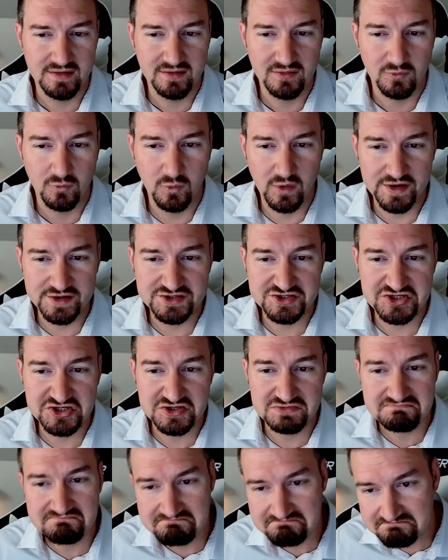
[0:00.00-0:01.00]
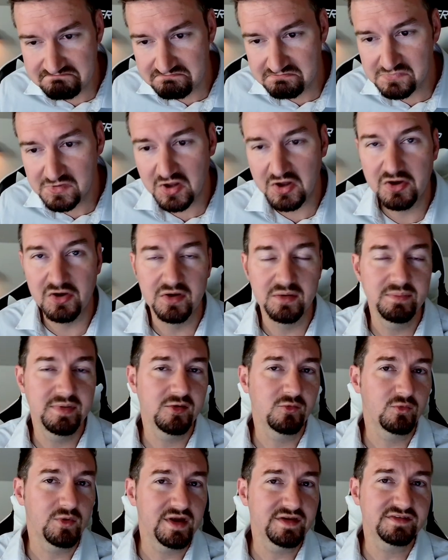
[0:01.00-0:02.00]
which could be
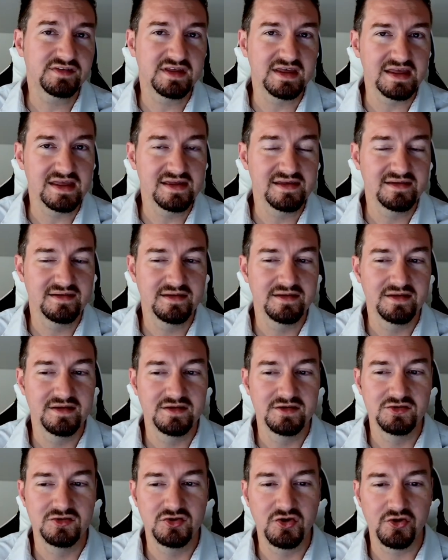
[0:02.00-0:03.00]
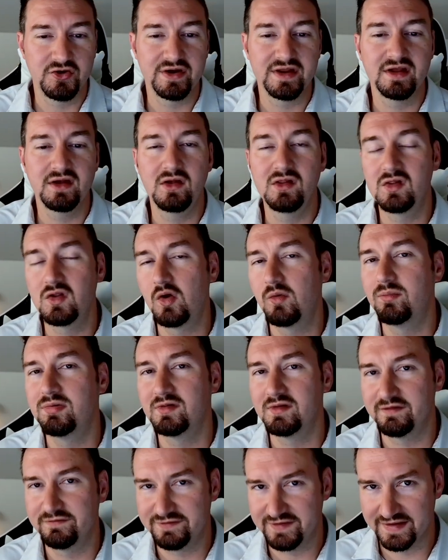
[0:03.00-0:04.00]
risky during
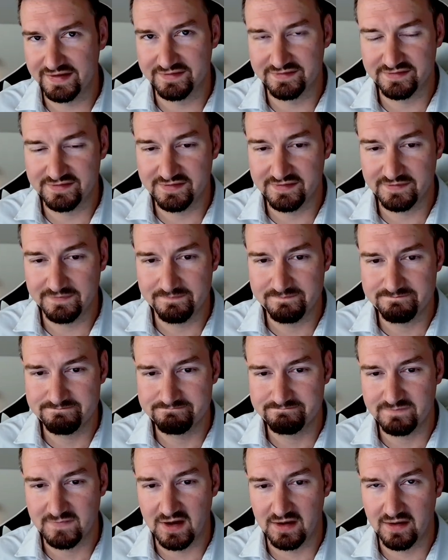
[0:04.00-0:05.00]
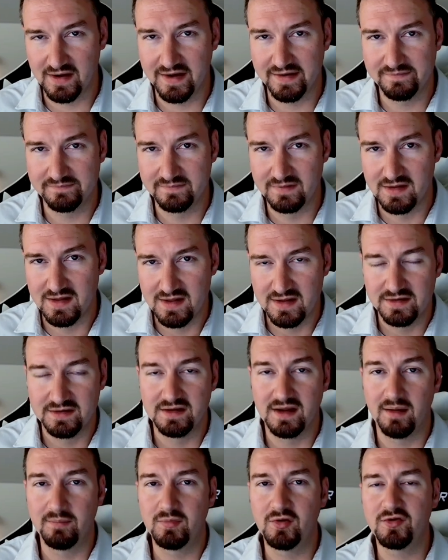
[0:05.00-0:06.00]
global events. All right.
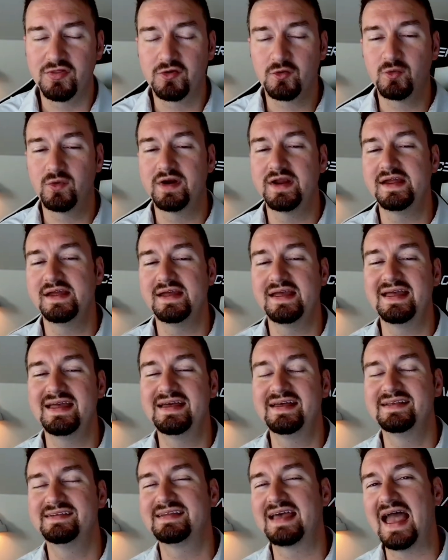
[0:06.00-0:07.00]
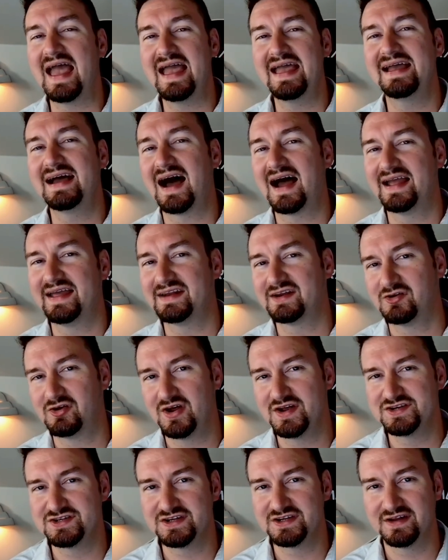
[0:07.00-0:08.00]
Number three is AI
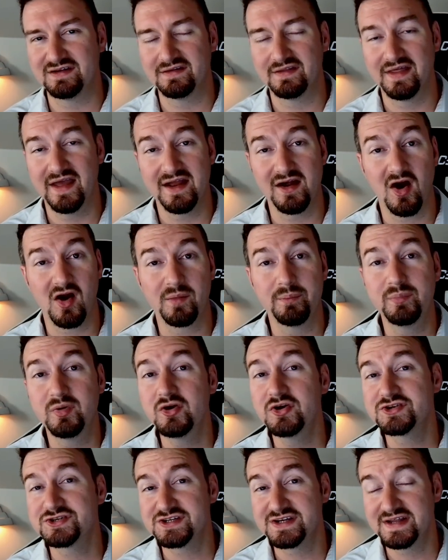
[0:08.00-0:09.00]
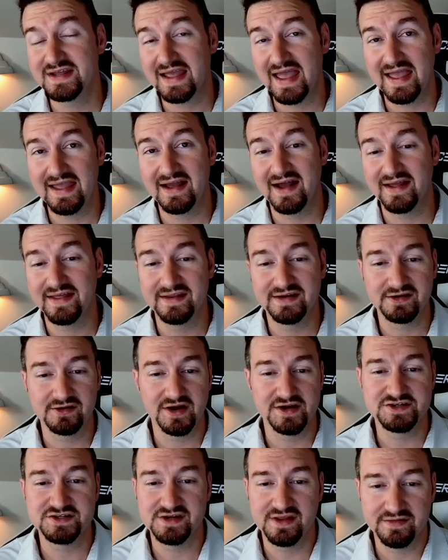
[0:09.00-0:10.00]
integration. They are pushing AI
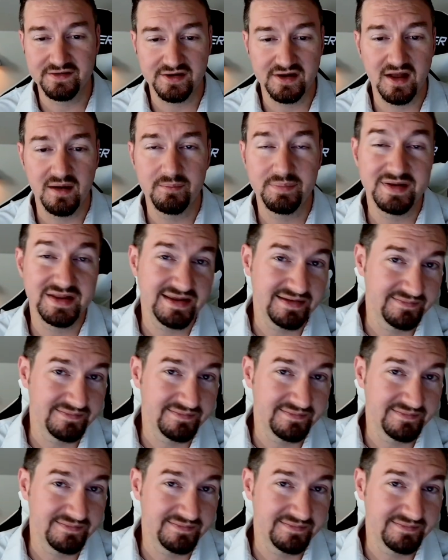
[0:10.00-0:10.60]
integration in their company,